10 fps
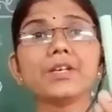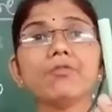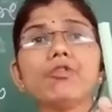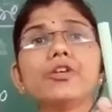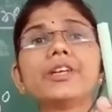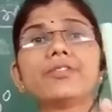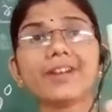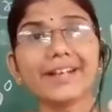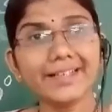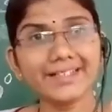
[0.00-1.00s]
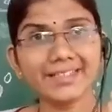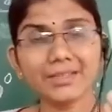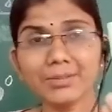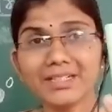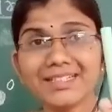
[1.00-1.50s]
be a 45 degree,
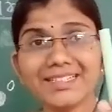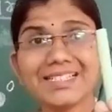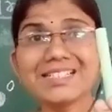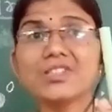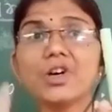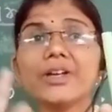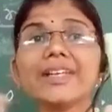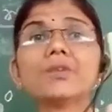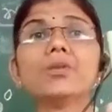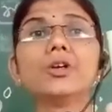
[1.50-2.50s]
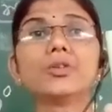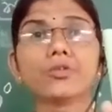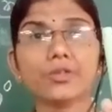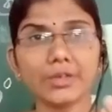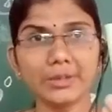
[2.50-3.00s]
but it is not equal to
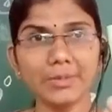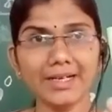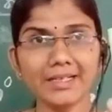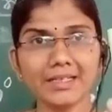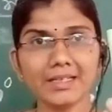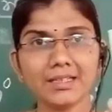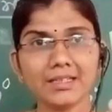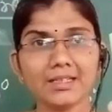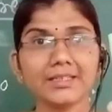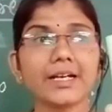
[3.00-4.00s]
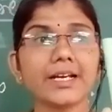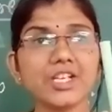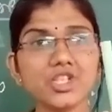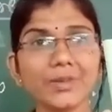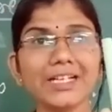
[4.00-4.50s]
45. The
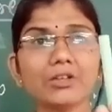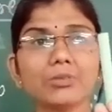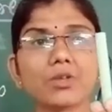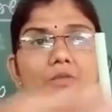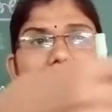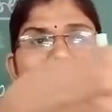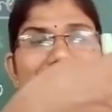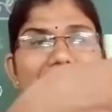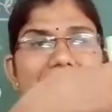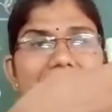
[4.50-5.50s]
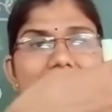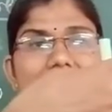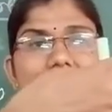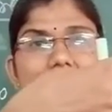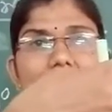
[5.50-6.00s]
arrangement of the y axis
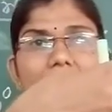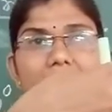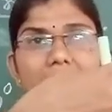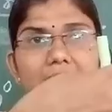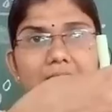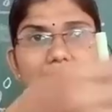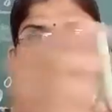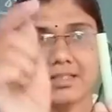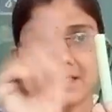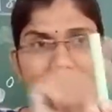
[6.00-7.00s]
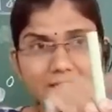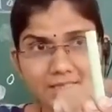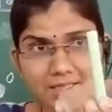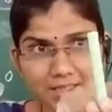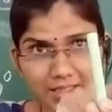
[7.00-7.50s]
is not
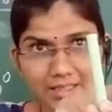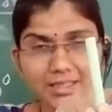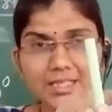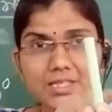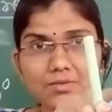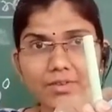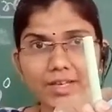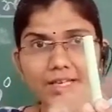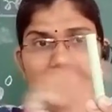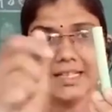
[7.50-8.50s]
in this way,